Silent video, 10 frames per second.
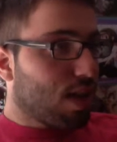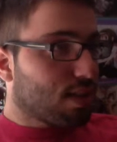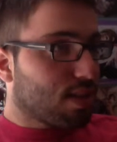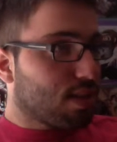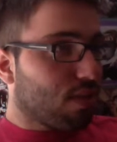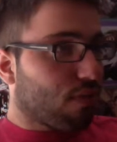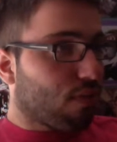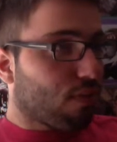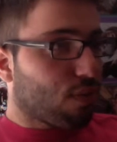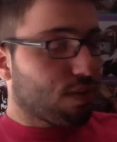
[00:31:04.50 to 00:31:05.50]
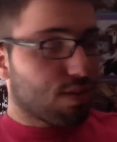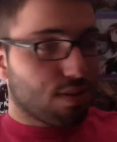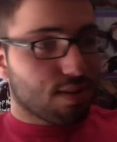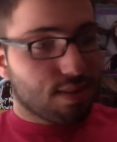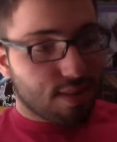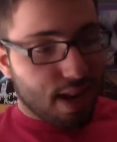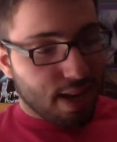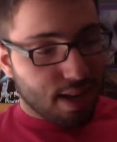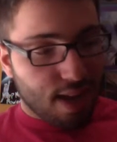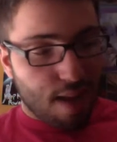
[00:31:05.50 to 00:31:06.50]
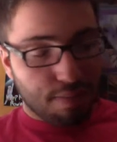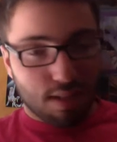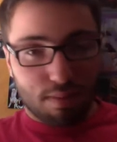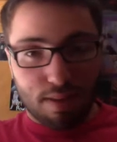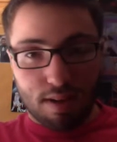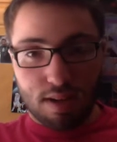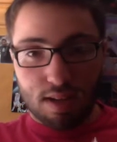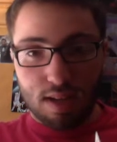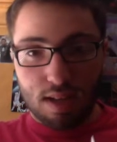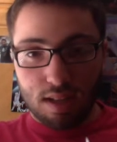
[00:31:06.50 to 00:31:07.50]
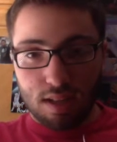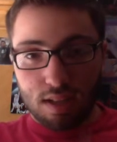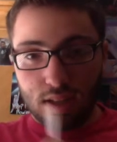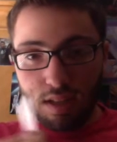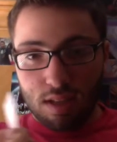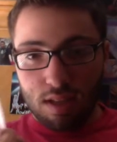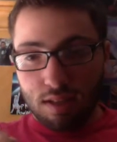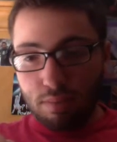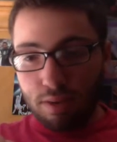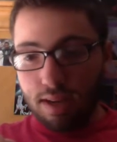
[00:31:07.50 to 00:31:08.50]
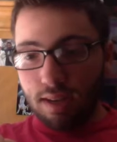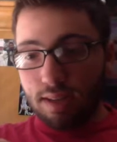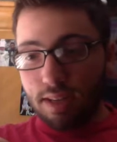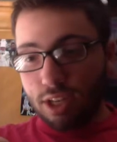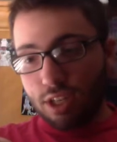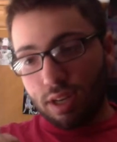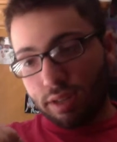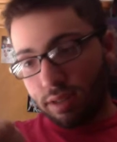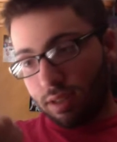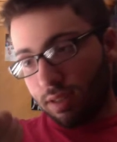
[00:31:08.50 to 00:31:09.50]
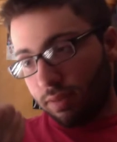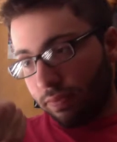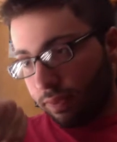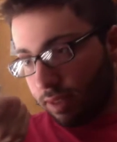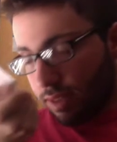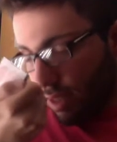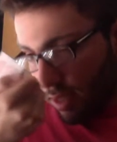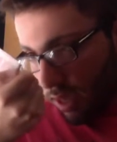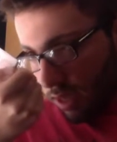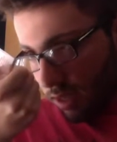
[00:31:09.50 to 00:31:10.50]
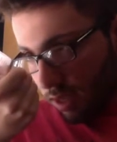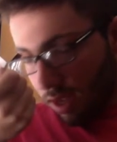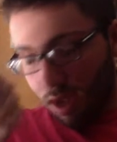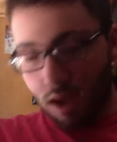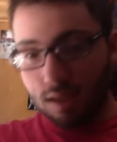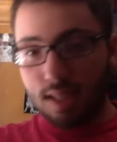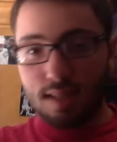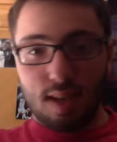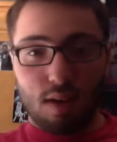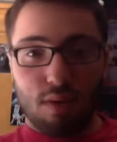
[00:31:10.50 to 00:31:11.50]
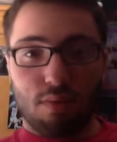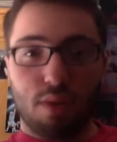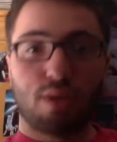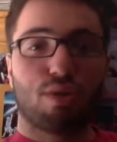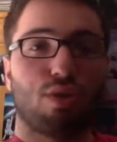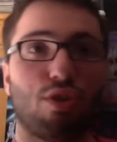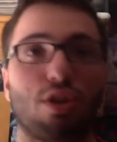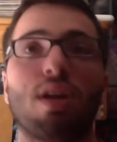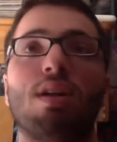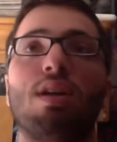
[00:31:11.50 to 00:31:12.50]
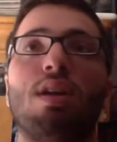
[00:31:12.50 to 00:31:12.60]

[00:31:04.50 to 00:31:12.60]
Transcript: Is this the first or second Captain America? Pretty good condition. Let's see the date. Oh, it's the second one. Winter Soldier.